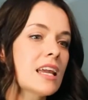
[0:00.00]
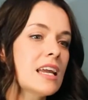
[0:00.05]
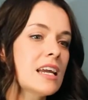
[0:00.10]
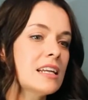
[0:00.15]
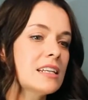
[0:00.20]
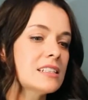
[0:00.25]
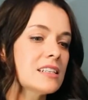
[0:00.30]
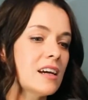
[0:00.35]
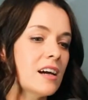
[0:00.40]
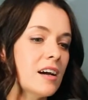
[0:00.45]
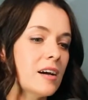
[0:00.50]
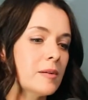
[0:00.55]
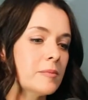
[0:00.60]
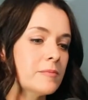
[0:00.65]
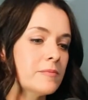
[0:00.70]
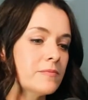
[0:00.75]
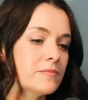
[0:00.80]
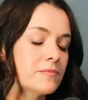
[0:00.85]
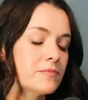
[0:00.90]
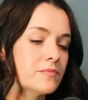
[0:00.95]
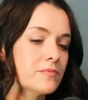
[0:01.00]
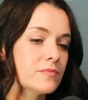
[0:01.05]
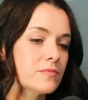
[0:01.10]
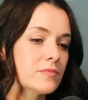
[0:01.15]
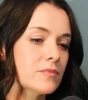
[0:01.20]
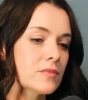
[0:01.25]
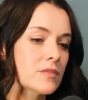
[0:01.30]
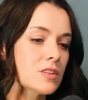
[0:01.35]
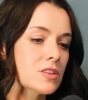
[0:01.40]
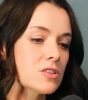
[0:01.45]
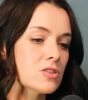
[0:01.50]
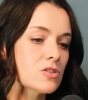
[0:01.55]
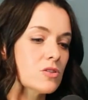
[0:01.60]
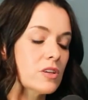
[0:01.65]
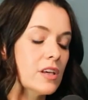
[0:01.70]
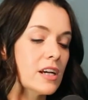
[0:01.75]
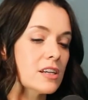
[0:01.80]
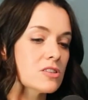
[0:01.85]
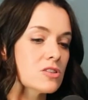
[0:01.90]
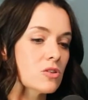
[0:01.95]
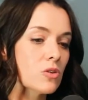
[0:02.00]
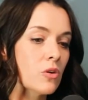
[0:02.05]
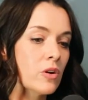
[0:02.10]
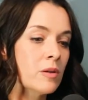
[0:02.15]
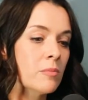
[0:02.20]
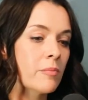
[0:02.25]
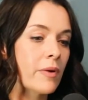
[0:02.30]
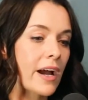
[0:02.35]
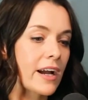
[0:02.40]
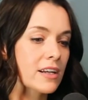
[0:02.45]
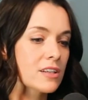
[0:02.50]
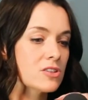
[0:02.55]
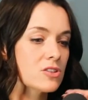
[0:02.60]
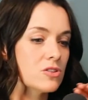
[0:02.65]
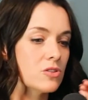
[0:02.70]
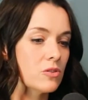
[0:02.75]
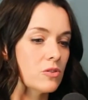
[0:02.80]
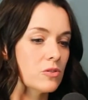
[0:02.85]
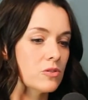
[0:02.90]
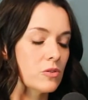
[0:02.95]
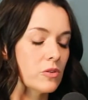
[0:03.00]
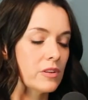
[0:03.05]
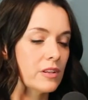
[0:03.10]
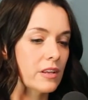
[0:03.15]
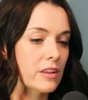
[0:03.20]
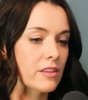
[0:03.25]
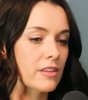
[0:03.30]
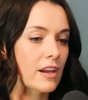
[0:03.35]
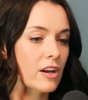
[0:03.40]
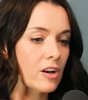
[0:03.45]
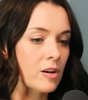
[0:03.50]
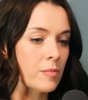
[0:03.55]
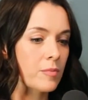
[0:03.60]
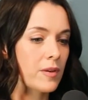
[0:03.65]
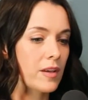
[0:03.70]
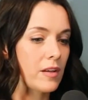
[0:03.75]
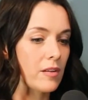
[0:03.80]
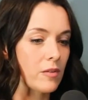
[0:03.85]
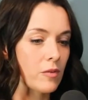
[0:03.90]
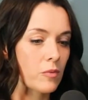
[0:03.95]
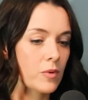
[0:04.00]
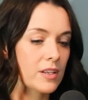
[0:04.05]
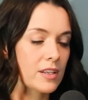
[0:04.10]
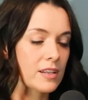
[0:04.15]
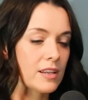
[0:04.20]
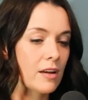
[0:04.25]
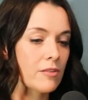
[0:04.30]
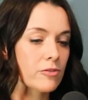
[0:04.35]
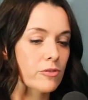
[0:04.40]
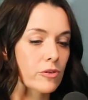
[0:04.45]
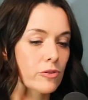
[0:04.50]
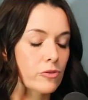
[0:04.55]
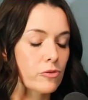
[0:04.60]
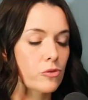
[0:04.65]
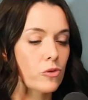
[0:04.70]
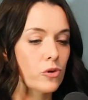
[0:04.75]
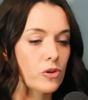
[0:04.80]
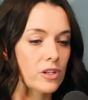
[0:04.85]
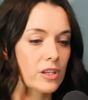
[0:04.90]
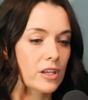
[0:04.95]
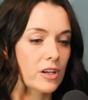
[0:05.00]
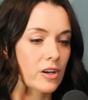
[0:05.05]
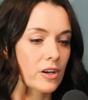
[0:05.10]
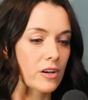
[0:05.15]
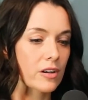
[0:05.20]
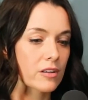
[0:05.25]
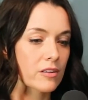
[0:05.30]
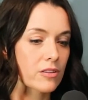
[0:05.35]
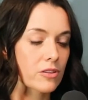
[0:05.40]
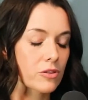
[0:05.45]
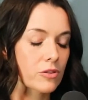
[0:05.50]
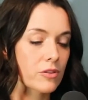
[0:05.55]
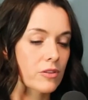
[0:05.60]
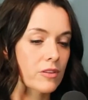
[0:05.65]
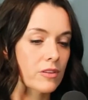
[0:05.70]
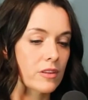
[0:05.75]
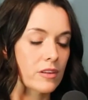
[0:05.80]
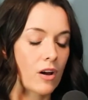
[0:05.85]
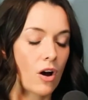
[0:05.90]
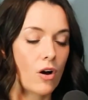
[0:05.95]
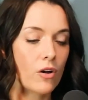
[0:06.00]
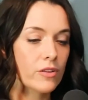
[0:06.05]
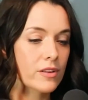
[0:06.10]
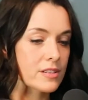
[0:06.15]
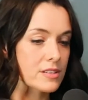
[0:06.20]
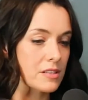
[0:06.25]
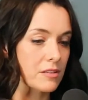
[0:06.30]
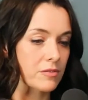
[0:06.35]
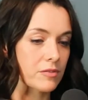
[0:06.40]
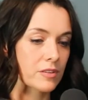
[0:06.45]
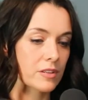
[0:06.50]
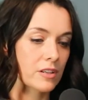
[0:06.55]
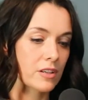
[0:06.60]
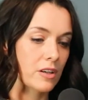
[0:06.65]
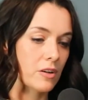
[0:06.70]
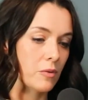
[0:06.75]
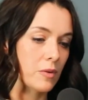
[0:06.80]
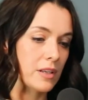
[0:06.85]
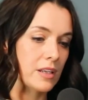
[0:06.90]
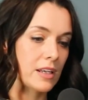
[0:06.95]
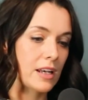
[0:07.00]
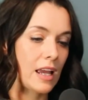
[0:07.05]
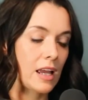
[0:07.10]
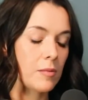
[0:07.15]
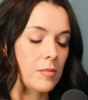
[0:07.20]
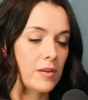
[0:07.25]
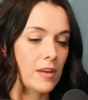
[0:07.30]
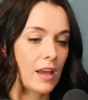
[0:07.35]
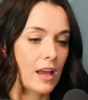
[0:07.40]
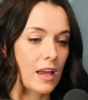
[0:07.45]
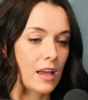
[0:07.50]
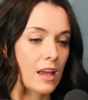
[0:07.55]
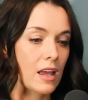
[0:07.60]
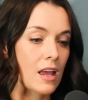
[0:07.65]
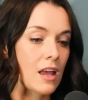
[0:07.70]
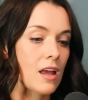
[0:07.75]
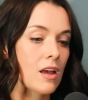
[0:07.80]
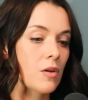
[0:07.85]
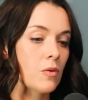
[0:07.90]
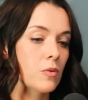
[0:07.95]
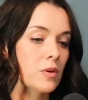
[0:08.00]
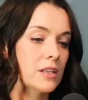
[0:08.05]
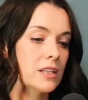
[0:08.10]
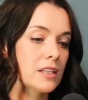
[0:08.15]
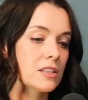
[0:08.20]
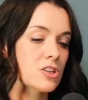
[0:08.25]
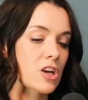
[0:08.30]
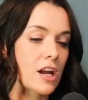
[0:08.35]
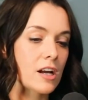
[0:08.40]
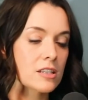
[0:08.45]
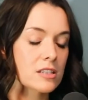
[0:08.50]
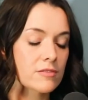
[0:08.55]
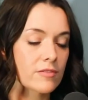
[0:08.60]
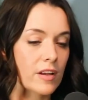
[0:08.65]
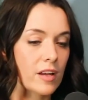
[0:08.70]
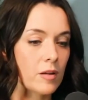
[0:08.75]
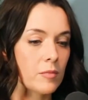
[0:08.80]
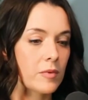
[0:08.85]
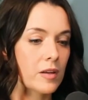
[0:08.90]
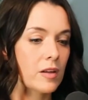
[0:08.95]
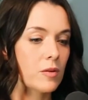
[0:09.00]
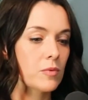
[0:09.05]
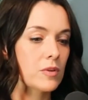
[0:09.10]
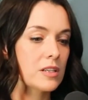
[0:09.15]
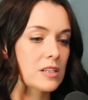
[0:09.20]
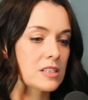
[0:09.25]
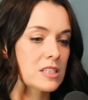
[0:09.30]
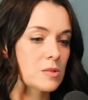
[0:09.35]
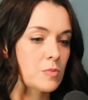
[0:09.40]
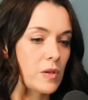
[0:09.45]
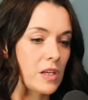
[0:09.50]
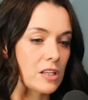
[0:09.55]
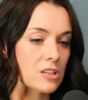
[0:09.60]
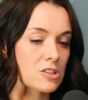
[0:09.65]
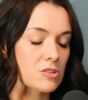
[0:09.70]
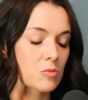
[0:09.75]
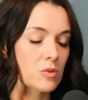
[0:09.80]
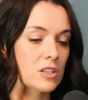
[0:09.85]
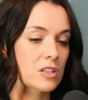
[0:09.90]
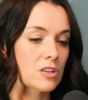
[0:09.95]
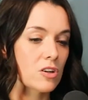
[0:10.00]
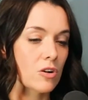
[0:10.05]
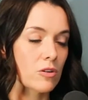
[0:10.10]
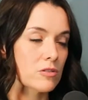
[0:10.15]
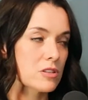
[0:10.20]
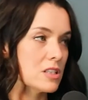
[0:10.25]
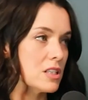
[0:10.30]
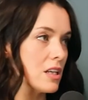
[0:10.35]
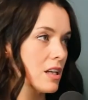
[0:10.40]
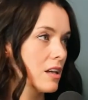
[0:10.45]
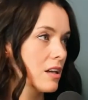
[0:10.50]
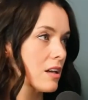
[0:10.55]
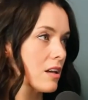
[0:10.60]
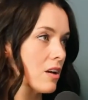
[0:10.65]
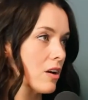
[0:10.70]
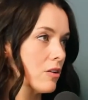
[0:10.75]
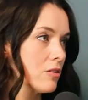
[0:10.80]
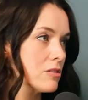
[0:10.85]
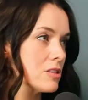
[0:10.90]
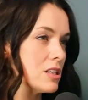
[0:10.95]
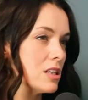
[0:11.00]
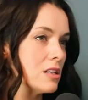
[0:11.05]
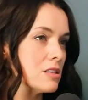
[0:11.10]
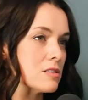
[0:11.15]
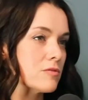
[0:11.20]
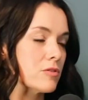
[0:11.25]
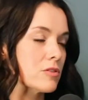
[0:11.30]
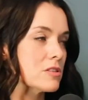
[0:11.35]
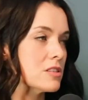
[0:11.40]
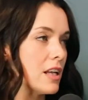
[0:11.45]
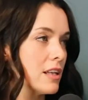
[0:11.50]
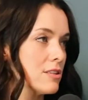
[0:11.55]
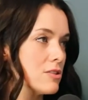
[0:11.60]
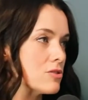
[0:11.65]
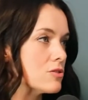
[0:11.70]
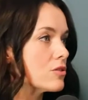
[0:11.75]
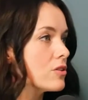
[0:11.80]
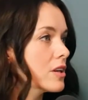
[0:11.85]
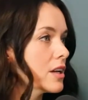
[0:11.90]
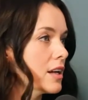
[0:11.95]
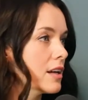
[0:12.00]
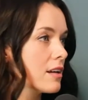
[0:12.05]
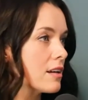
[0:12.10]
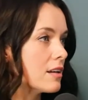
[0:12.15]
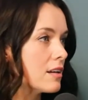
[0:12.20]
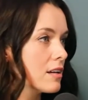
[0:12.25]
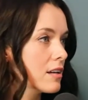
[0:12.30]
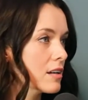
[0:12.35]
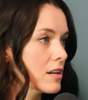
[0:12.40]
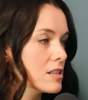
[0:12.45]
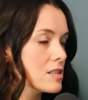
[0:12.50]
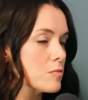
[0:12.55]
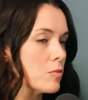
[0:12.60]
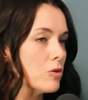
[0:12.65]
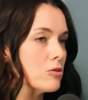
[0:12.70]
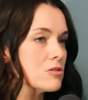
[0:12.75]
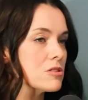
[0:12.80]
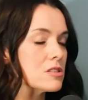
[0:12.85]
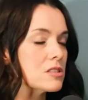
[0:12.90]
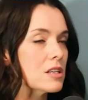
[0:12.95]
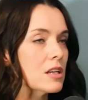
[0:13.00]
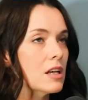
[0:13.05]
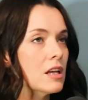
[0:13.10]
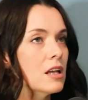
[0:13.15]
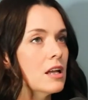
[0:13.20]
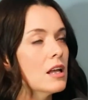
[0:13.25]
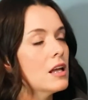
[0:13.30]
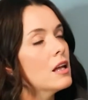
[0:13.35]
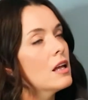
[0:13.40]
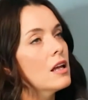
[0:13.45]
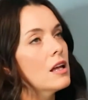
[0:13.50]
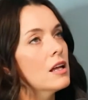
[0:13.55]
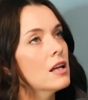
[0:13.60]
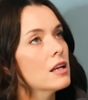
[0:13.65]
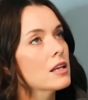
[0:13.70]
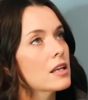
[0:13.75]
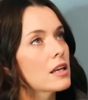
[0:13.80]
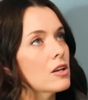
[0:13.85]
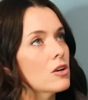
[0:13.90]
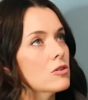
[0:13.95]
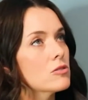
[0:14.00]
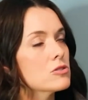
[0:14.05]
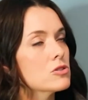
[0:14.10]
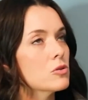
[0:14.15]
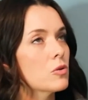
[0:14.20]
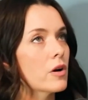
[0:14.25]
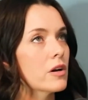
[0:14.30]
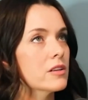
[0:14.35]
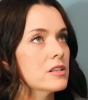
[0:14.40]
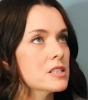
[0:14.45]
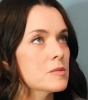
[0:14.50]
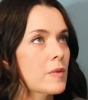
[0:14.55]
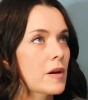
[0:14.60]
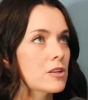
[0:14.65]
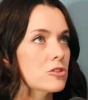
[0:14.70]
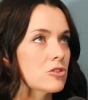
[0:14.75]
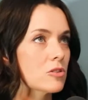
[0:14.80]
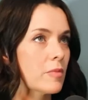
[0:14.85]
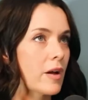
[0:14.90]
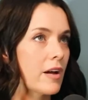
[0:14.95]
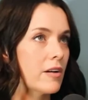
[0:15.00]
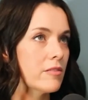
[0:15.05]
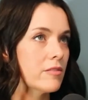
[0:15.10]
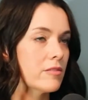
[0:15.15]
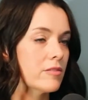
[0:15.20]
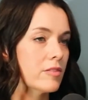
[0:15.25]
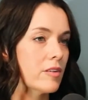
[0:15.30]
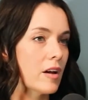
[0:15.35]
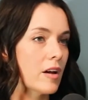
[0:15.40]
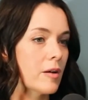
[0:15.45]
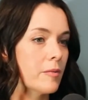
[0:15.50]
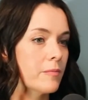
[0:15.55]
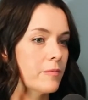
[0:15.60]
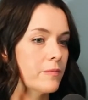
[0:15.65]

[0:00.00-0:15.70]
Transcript: And so going back to doing the therapy, we did that for a full year. All this different, we did ABA, we did child development, we did speech, and we did OT. OT is for sensory, because most kiddos who are on the spectrum have